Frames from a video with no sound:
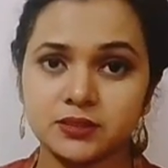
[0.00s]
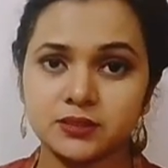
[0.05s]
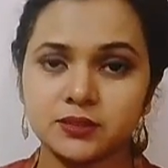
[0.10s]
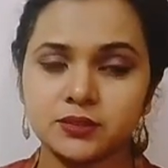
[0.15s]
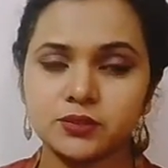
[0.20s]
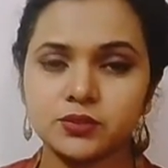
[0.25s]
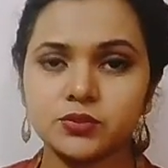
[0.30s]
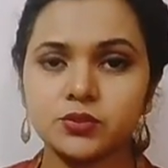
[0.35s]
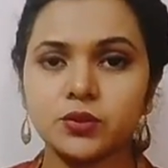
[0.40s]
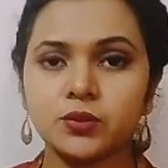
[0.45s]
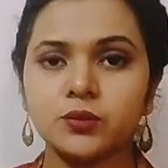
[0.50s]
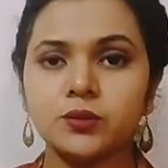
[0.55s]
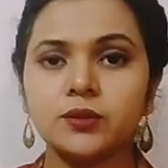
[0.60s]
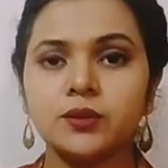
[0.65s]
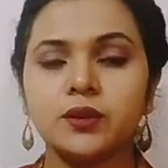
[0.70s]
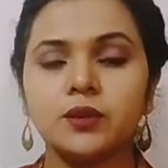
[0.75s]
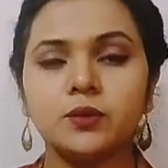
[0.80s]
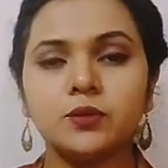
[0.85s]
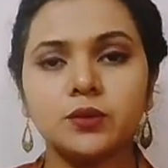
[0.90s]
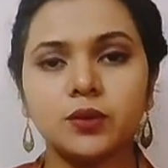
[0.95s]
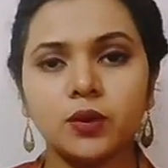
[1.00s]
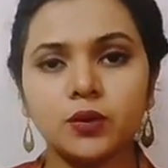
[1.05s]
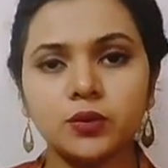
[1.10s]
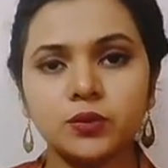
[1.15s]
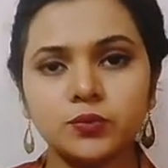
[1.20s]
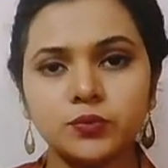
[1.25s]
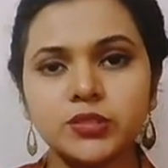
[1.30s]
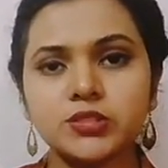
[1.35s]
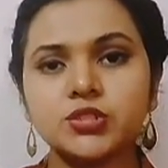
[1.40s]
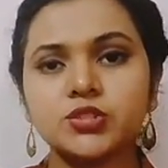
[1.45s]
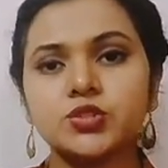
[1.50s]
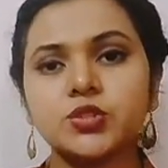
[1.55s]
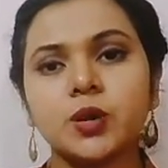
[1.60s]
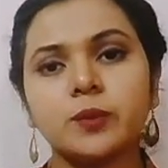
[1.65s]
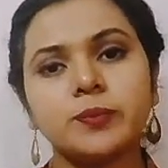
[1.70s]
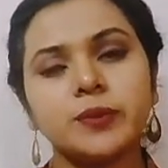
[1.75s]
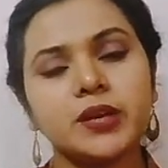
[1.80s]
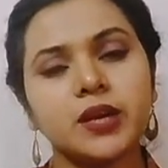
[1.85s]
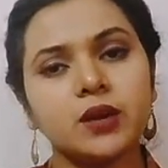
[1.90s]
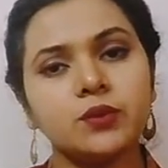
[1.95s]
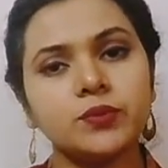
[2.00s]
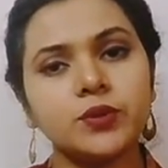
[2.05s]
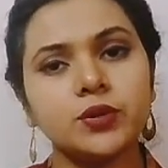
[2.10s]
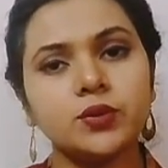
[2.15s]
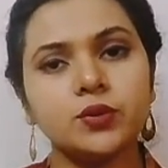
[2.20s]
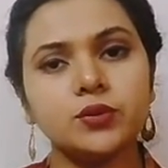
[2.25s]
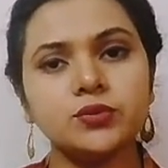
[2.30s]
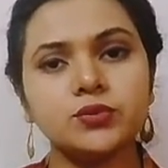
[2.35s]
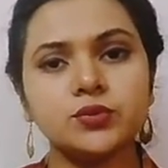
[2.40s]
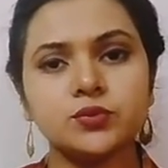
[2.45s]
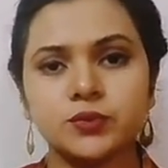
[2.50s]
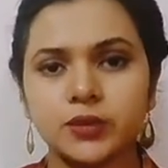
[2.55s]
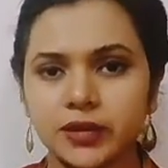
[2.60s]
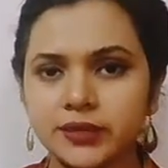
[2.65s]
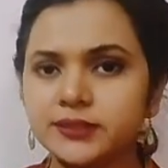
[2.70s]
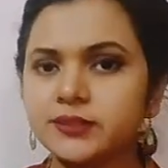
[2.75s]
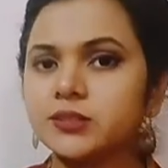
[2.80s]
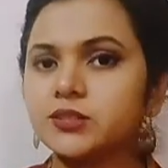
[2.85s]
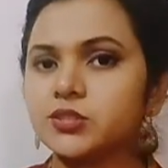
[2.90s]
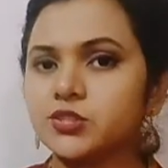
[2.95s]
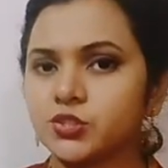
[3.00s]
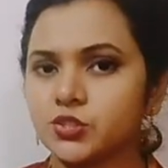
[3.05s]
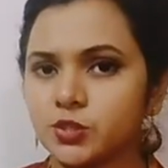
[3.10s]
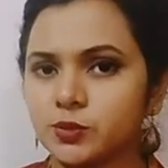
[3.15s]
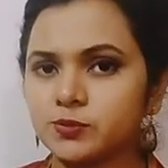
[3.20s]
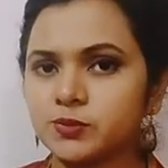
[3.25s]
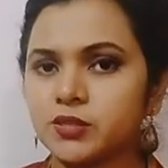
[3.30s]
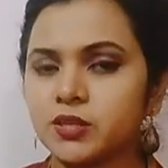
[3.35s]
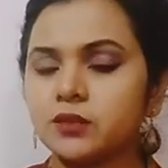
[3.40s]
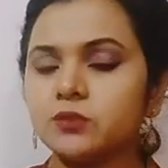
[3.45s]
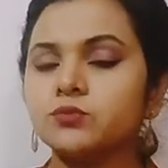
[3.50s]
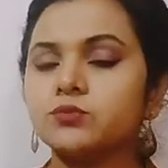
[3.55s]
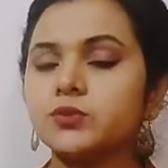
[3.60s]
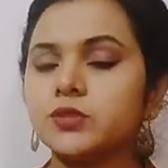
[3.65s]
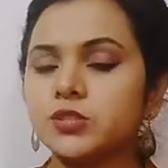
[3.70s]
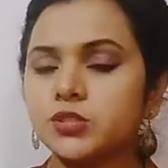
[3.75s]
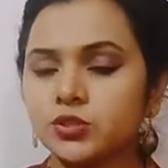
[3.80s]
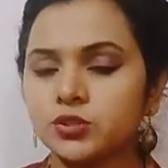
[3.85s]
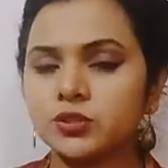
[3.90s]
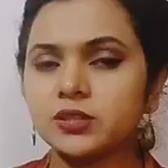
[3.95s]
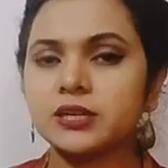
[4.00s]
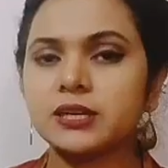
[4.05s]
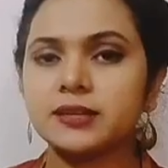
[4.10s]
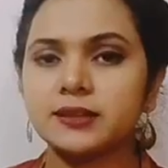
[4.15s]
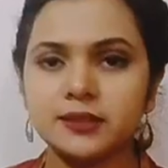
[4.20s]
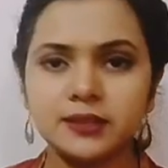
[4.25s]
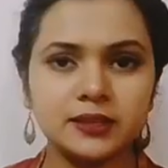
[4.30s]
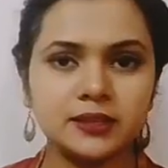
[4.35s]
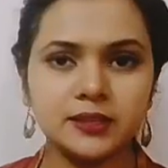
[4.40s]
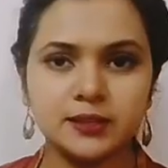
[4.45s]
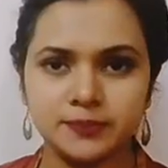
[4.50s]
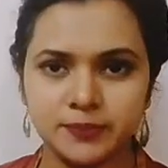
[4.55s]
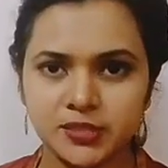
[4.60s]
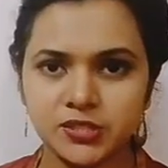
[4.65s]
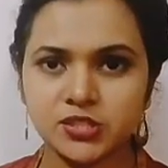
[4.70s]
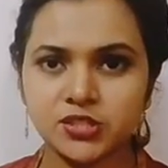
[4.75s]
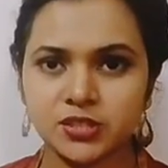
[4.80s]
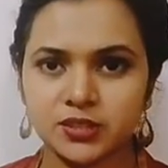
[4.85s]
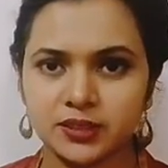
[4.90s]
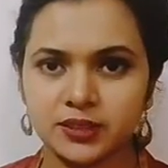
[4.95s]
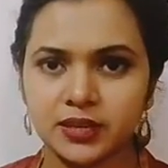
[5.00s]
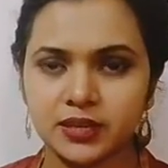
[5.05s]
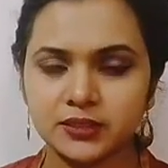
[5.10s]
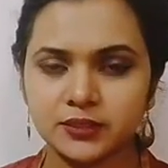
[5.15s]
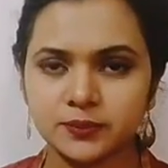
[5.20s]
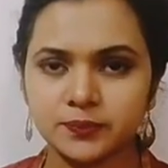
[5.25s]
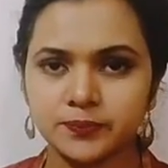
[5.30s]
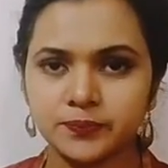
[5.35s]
So on which topic are we going to write the description? We should clearly mention that.